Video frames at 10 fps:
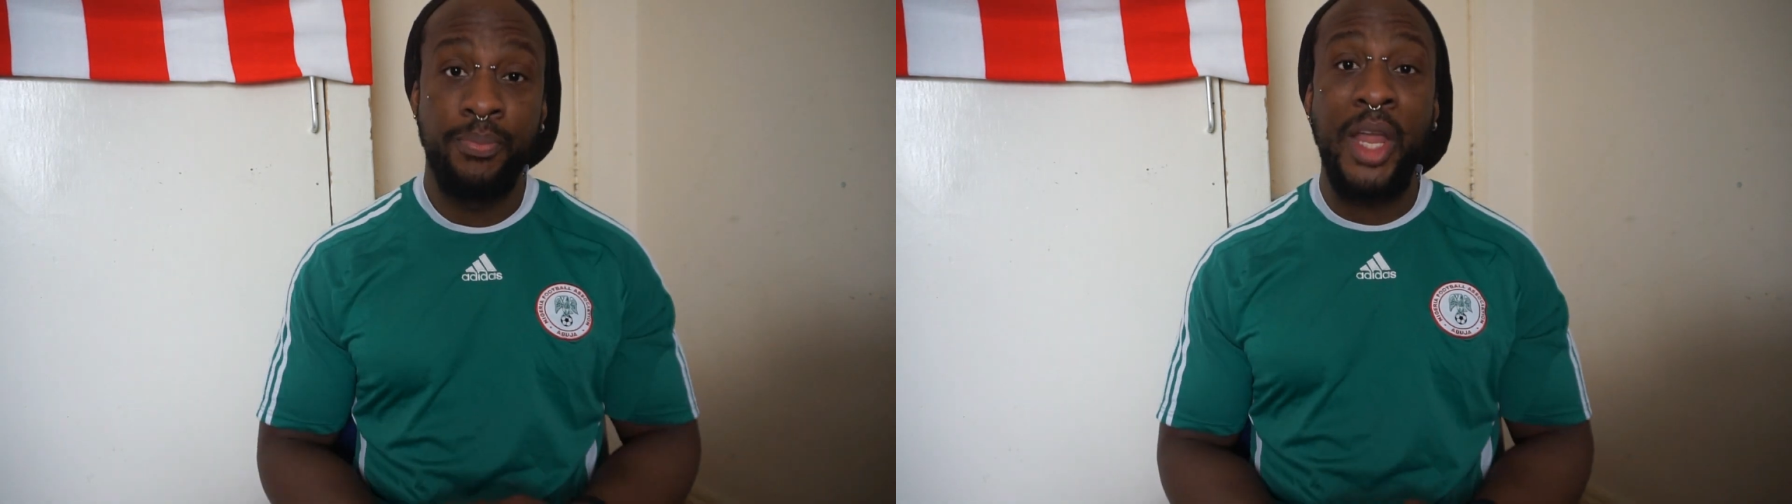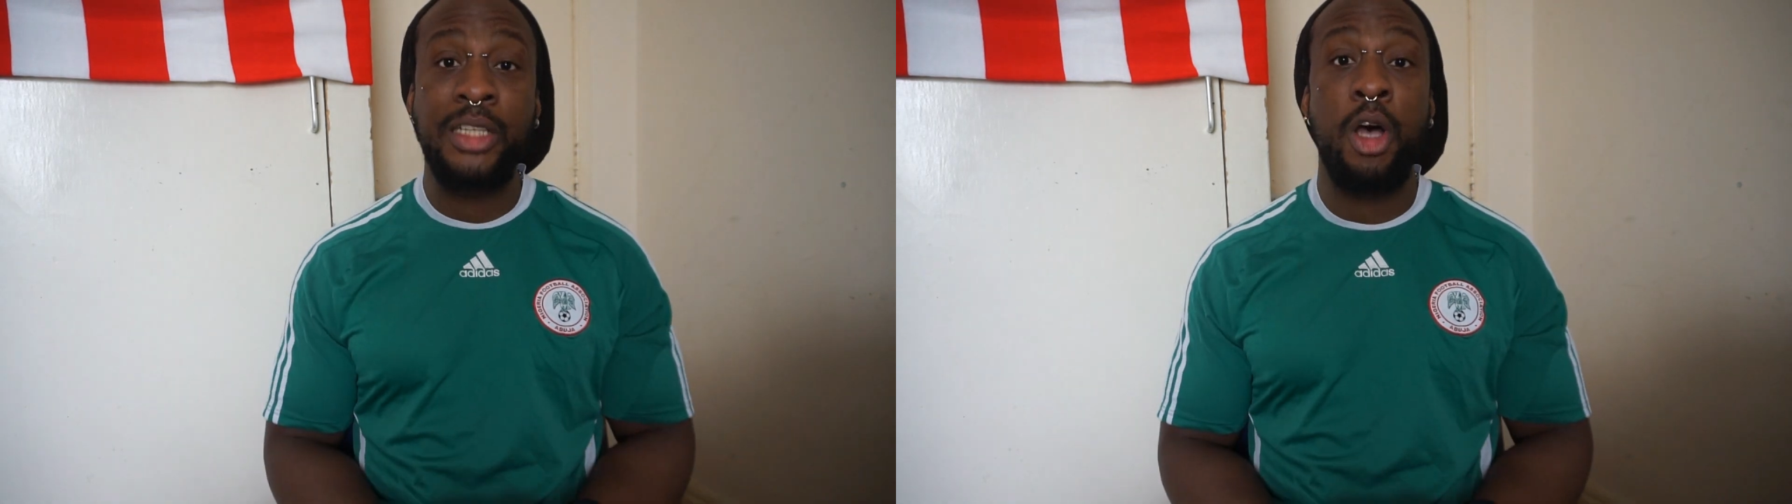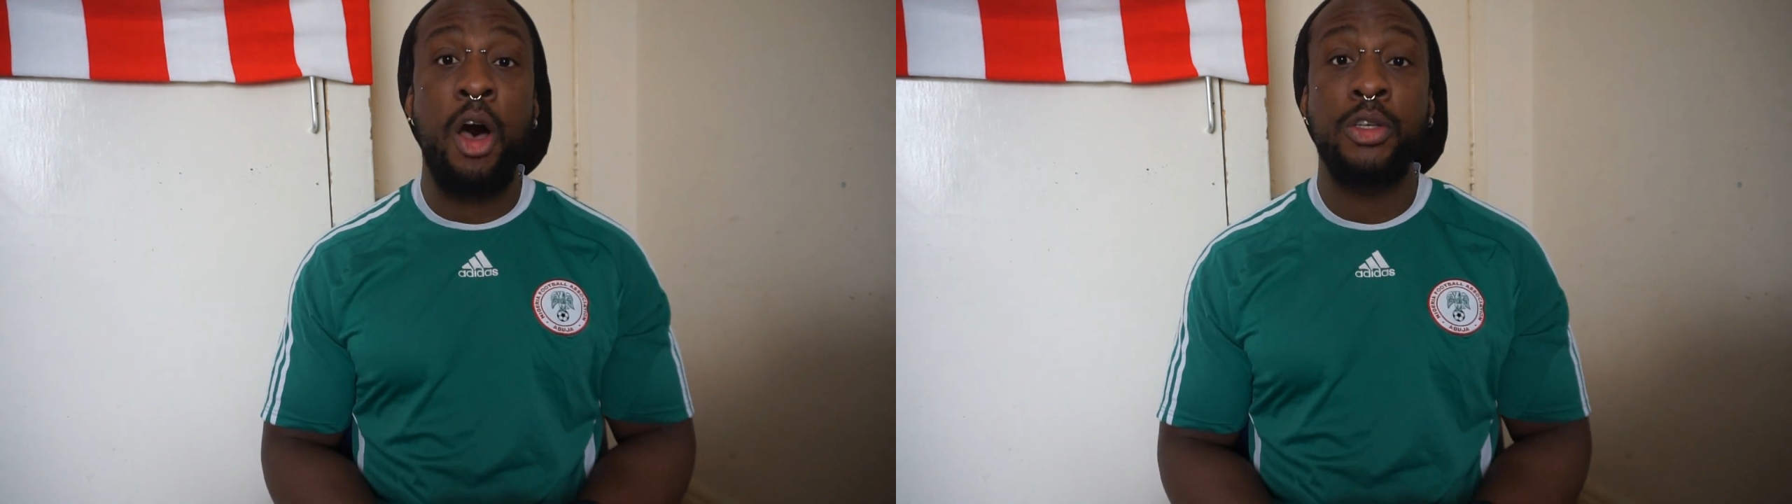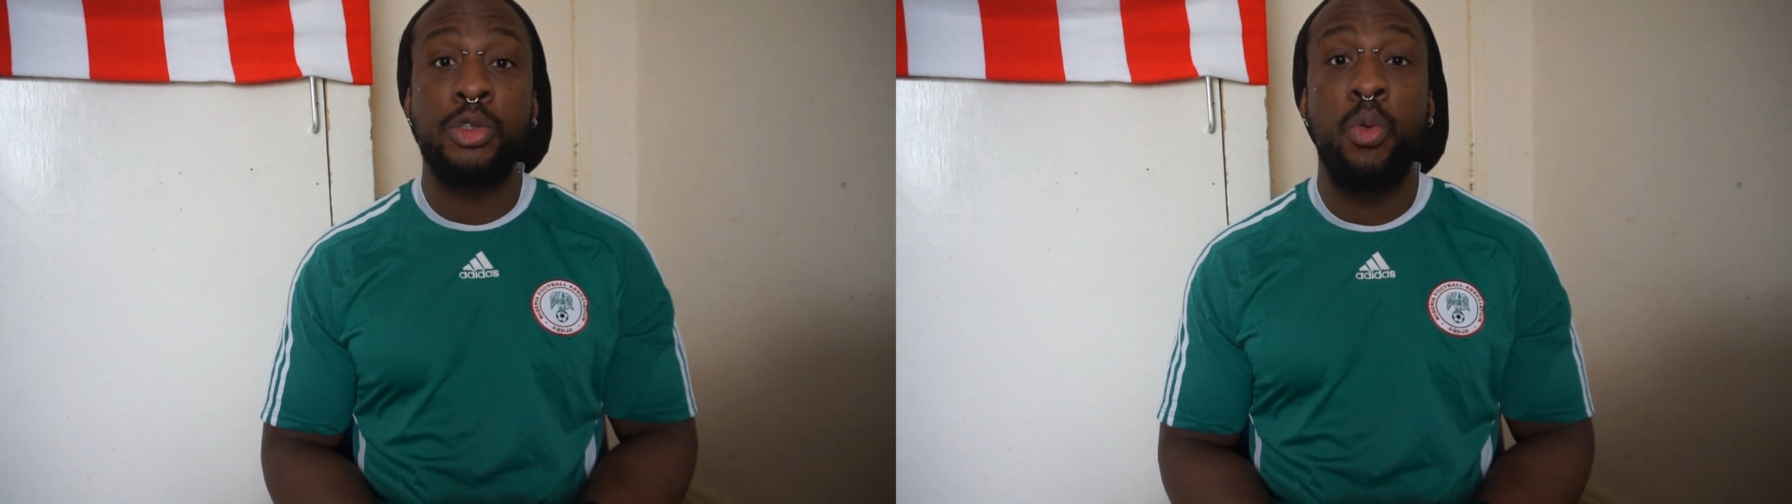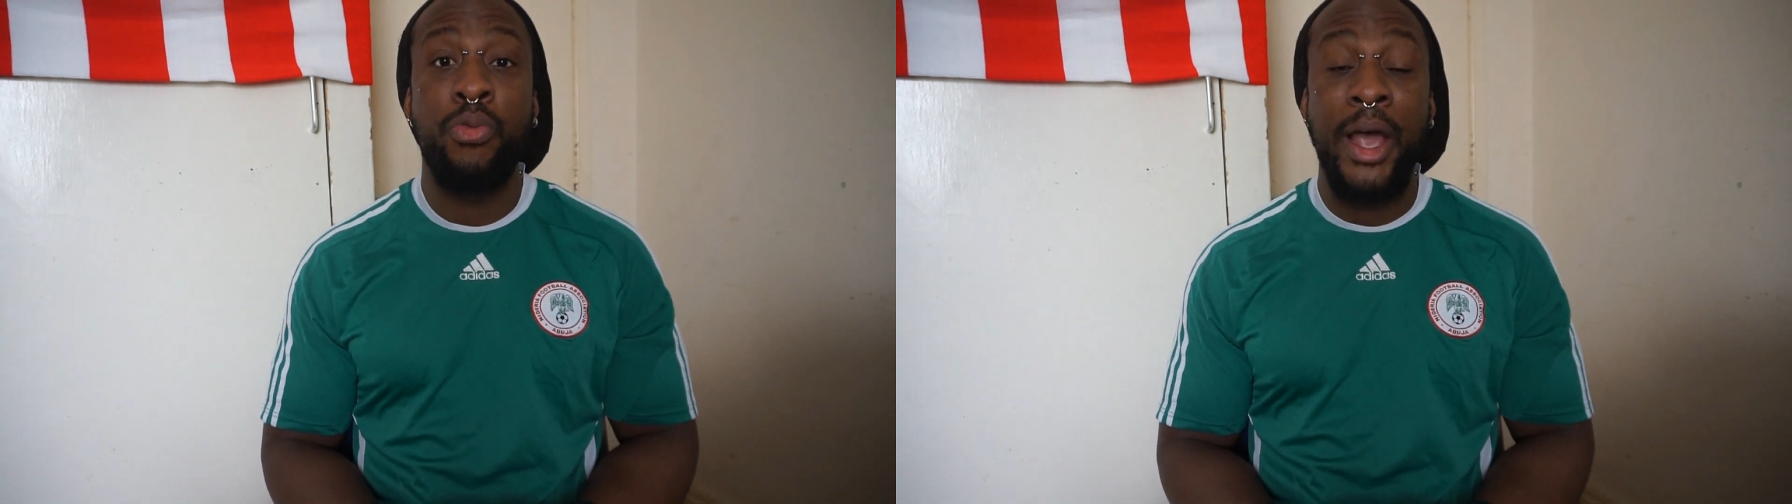as an
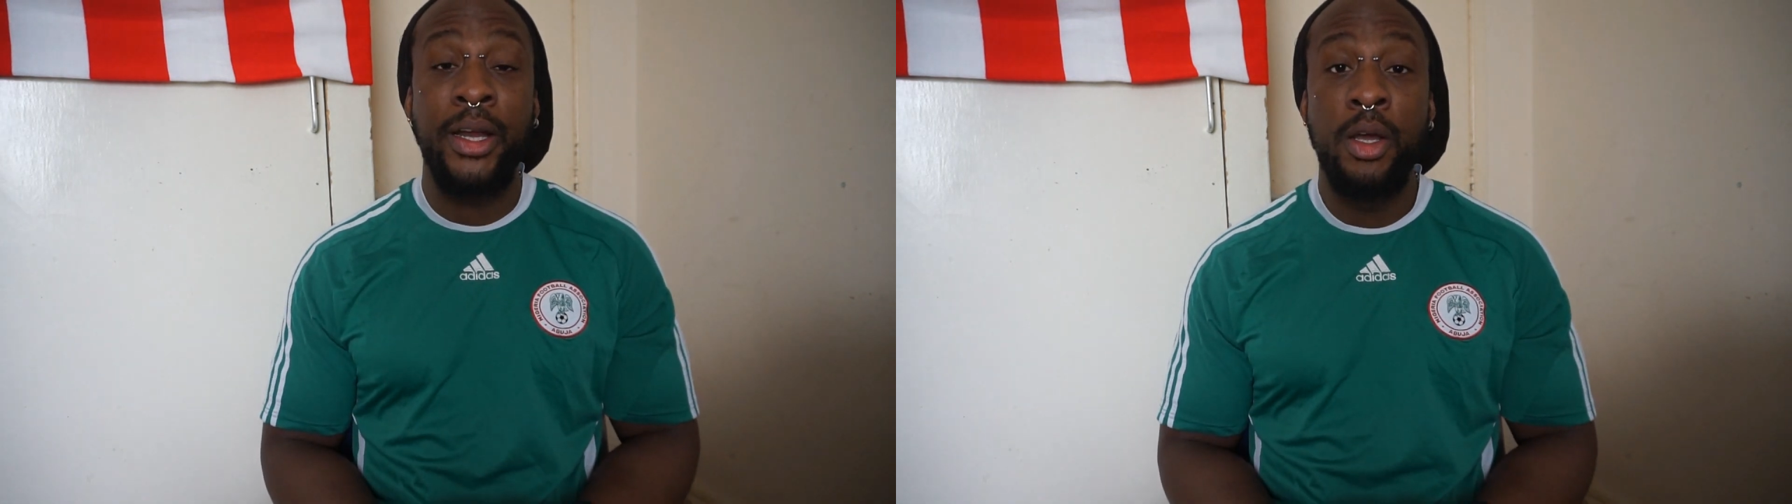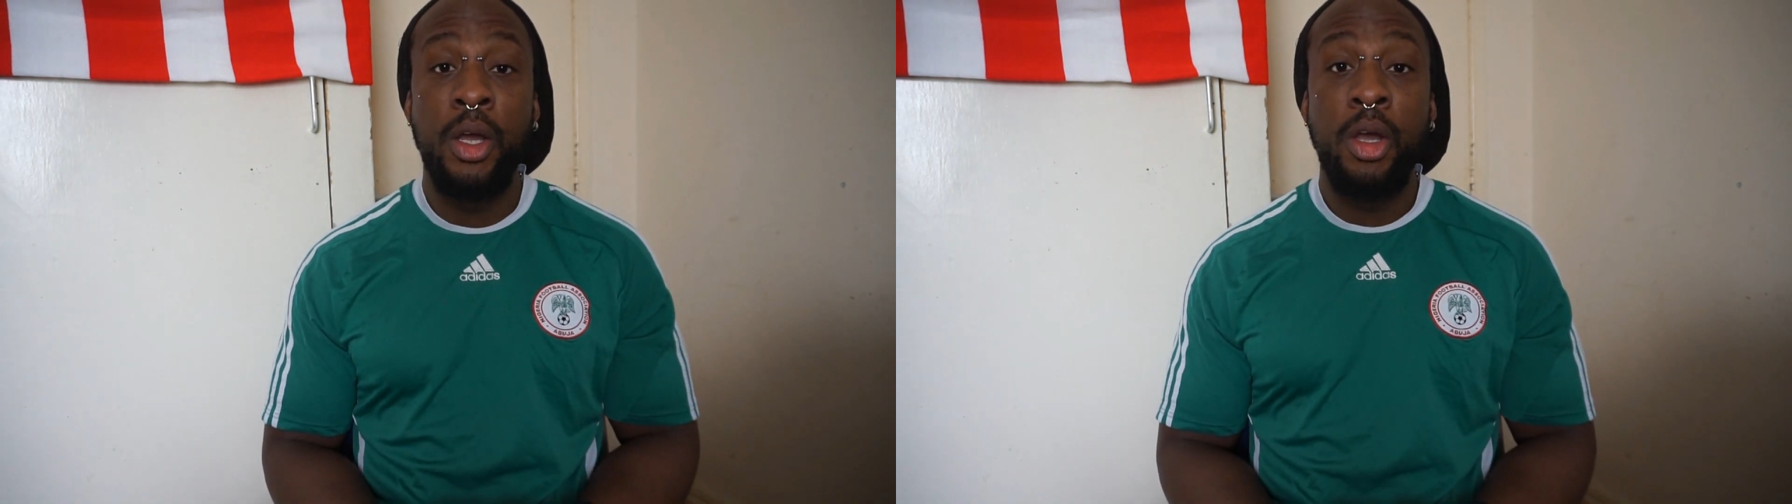Arsenal fan.